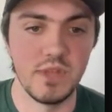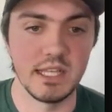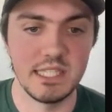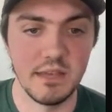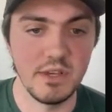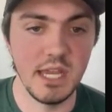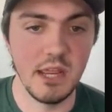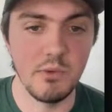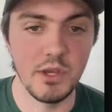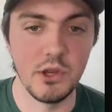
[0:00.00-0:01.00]

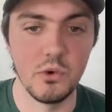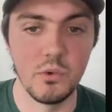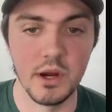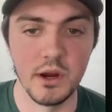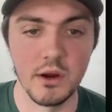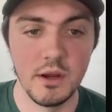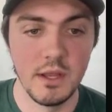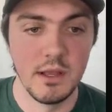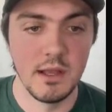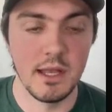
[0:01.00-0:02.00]
7-day window where
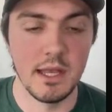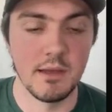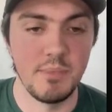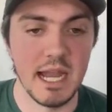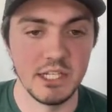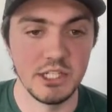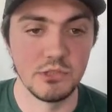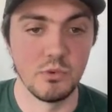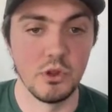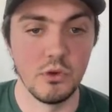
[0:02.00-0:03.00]

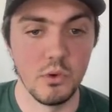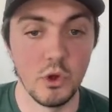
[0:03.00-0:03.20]
packages will